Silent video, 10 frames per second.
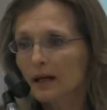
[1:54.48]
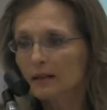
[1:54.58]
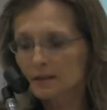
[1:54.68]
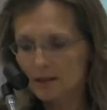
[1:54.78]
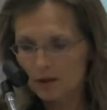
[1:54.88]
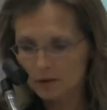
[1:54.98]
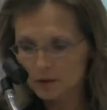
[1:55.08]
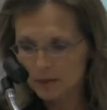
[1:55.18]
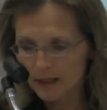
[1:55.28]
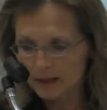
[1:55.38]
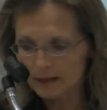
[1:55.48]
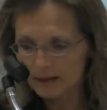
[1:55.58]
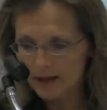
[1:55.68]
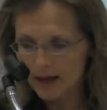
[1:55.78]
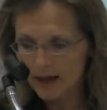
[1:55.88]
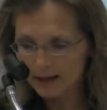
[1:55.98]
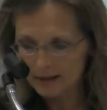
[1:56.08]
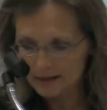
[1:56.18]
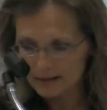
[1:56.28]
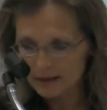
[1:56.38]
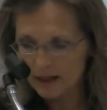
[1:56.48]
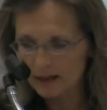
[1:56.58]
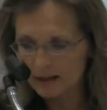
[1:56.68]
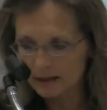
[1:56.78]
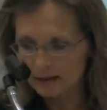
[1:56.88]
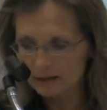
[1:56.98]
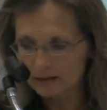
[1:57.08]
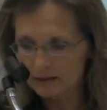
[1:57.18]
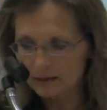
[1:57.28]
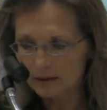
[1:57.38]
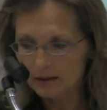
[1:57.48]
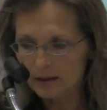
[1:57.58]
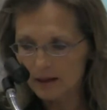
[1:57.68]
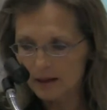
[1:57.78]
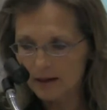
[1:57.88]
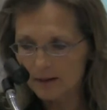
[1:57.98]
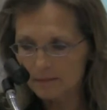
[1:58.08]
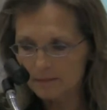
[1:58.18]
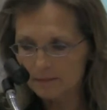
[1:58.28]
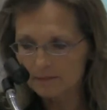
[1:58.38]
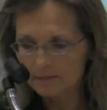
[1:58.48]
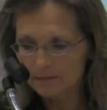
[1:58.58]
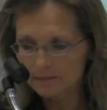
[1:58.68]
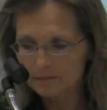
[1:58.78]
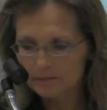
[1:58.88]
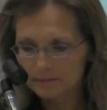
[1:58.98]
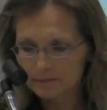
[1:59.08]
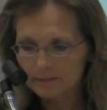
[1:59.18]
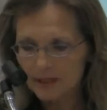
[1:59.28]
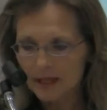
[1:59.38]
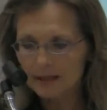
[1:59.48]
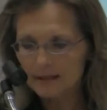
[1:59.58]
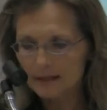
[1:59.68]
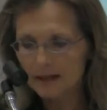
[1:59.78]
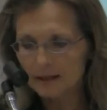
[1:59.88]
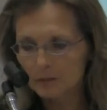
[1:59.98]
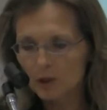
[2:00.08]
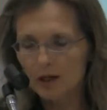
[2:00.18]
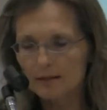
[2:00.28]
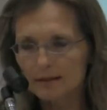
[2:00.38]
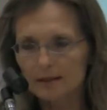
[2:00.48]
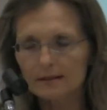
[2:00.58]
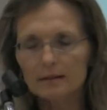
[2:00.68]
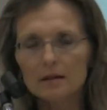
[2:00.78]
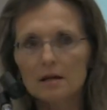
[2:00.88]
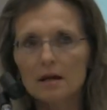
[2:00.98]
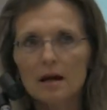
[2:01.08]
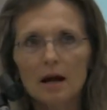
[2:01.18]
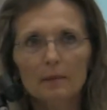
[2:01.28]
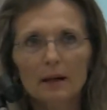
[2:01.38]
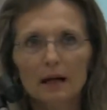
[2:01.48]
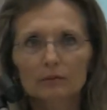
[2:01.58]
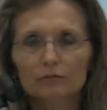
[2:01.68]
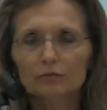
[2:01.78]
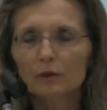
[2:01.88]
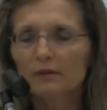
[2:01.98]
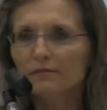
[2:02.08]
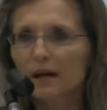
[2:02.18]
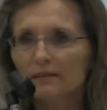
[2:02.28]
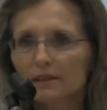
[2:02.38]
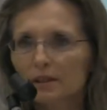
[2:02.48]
And so it's been an exciting process. About 4 or 5